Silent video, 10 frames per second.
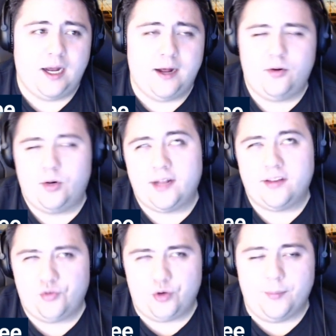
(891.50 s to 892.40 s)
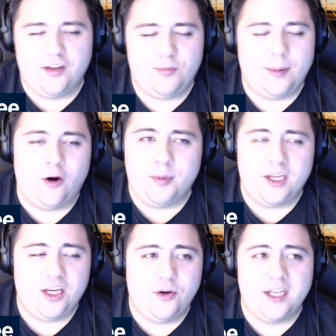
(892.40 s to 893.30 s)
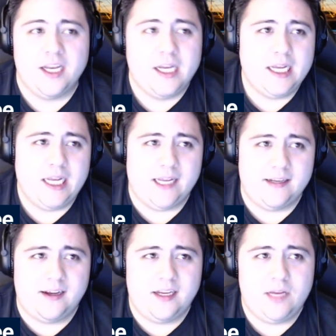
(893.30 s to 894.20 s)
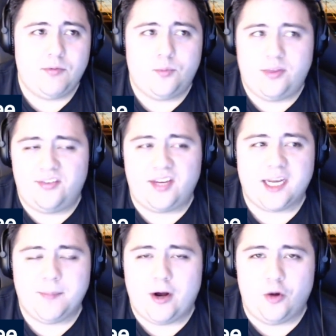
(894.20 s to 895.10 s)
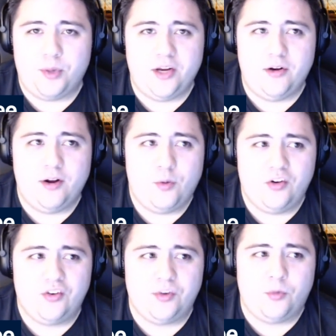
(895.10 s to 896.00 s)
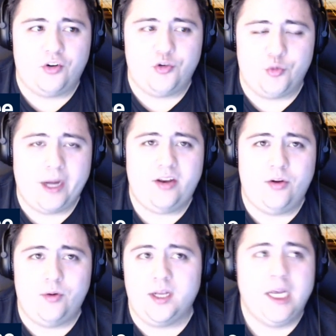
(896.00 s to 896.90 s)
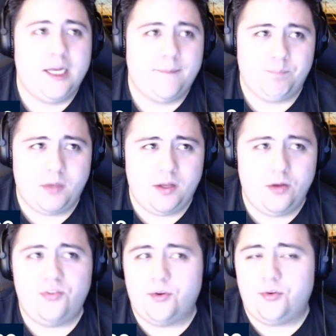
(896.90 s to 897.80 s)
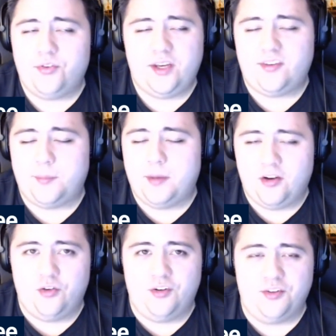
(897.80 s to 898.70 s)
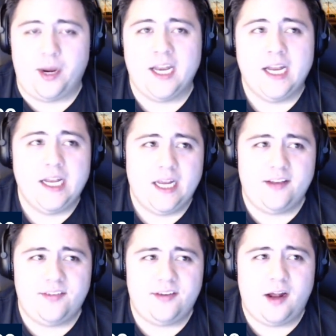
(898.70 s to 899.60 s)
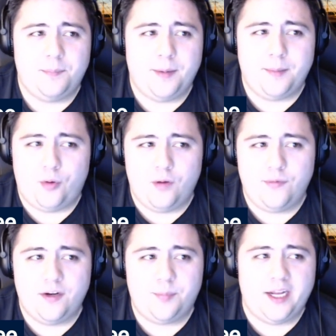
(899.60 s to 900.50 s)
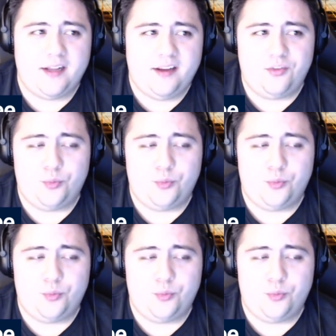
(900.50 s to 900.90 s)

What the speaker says: or not this trio, but this power play unit. And even with the second power play unit, which is a more direct unit, you still see some issues, right? It's not been perfect, but at least